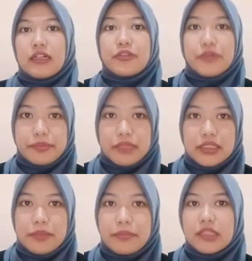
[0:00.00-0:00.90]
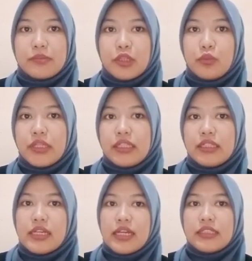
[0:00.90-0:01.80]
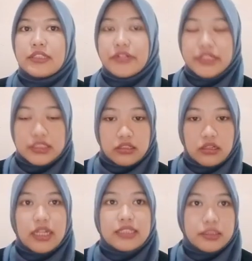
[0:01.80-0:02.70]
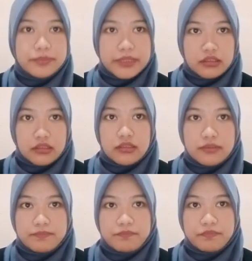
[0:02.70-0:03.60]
agreement made between the creditor and the debtor.